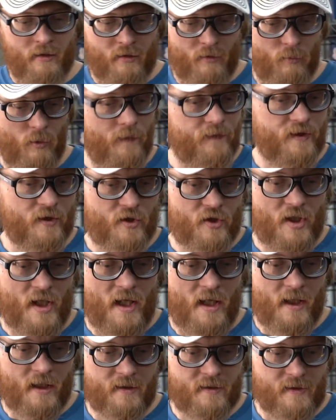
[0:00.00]
With the
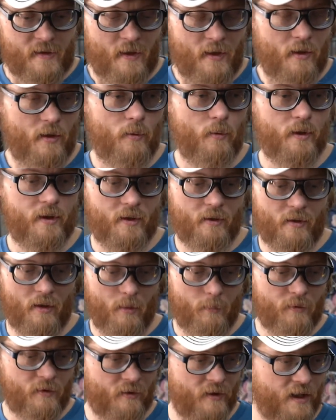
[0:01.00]
shocks, when you're
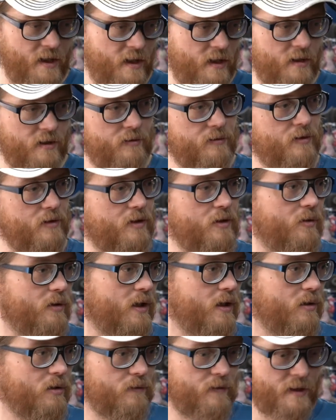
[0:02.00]
upgrading to your
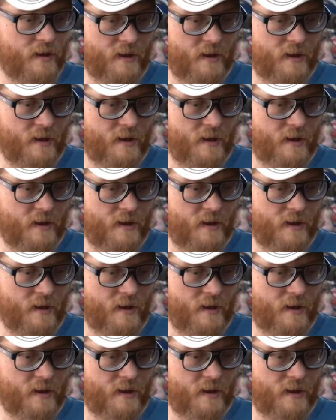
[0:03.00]
coilover